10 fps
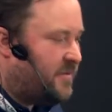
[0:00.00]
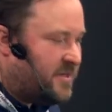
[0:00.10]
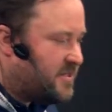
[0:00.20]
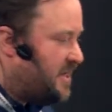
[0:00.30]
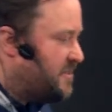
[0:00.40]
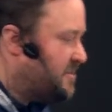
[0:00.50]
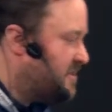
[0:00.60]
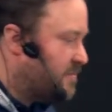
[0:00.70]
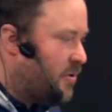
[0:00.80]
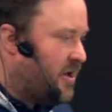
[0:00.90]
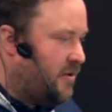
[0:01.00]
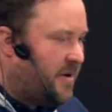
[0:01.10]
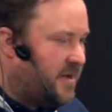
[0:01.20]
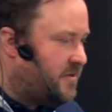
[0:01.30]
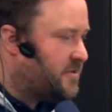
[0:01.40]
in this case just a small little
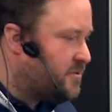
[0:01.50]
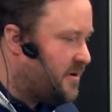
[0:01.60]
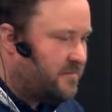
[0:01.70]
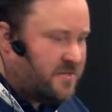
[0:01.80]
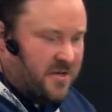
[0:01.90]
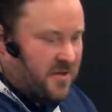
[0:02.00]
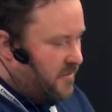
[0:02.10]
Python script,